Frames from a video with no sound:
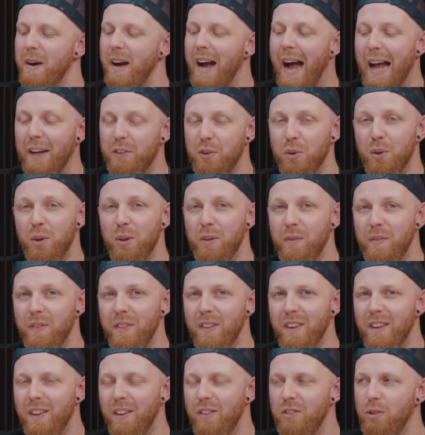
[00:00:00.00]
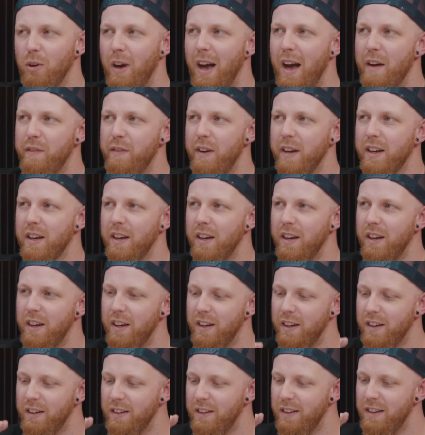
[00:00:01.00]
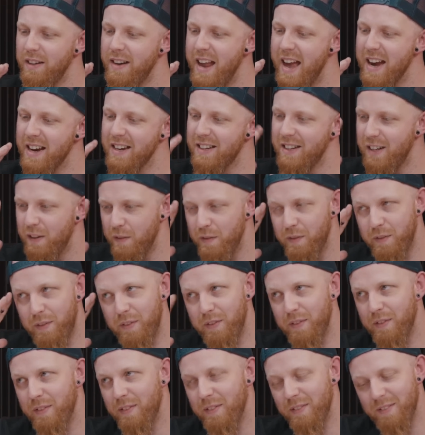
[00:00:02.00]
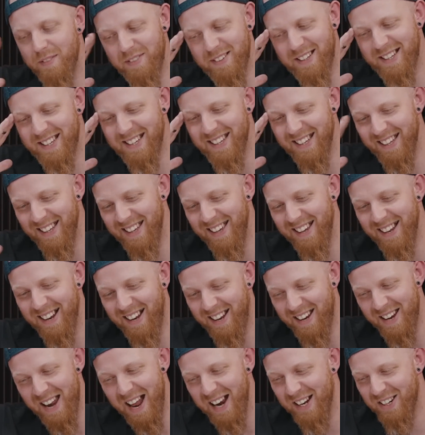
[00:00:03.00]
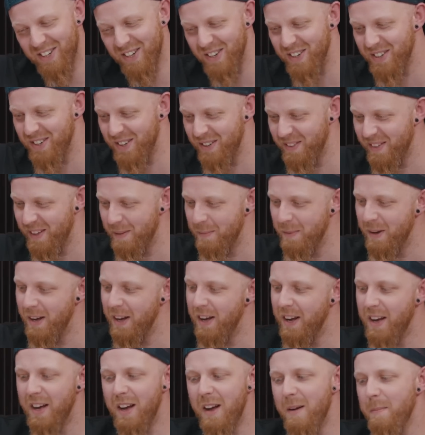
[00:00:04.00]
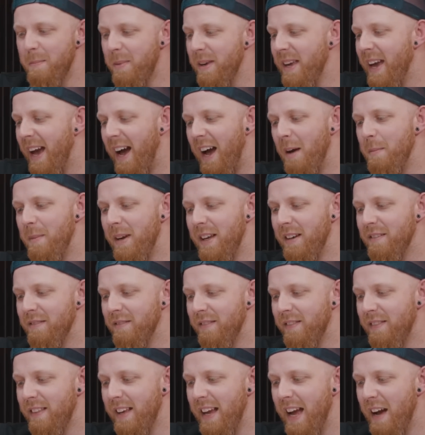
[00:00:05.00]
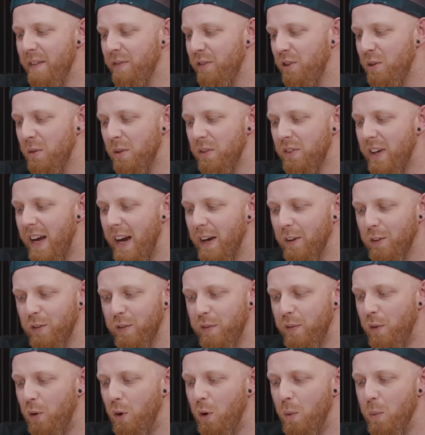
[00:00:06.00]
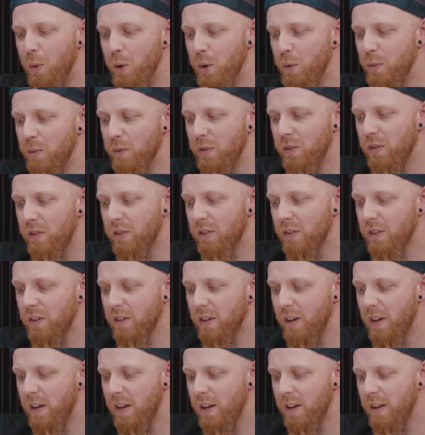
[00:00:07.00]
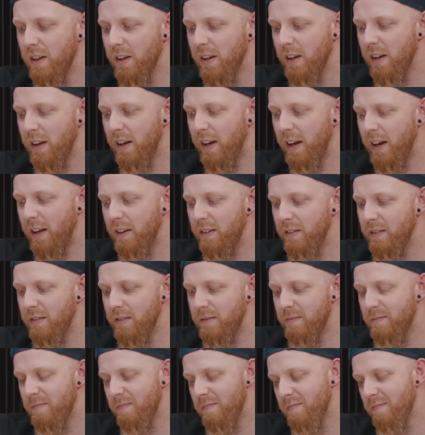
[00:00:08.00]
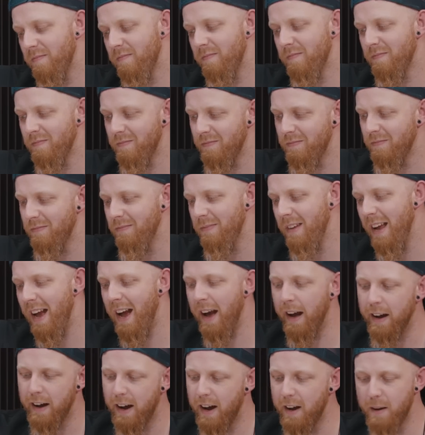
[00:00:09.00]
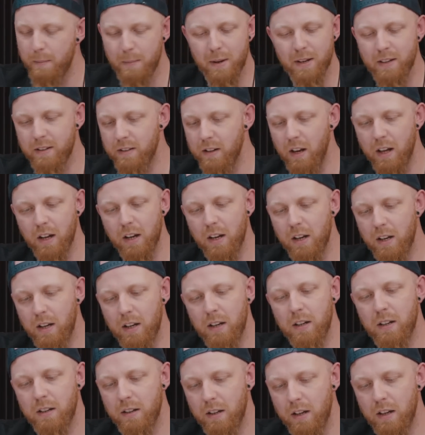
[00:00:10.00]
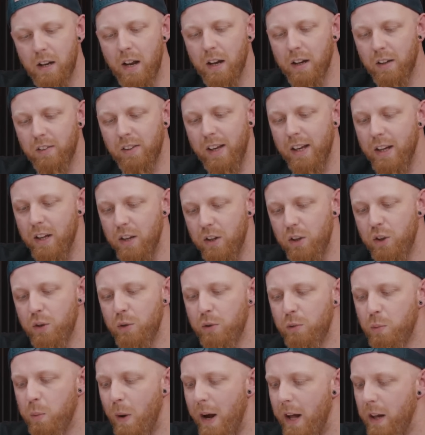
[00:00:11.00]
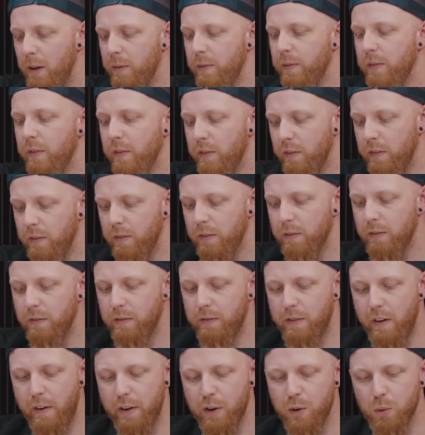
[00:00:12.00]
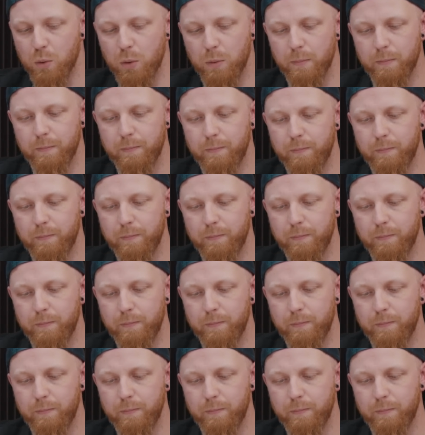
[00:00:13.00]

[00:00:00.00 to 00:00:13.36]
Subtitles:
At all. So I have like a negative connection to them. But yeah, I mean, they have 2 attacks, 4 wounds. And yeah, I mean, like I say, used well, very cool.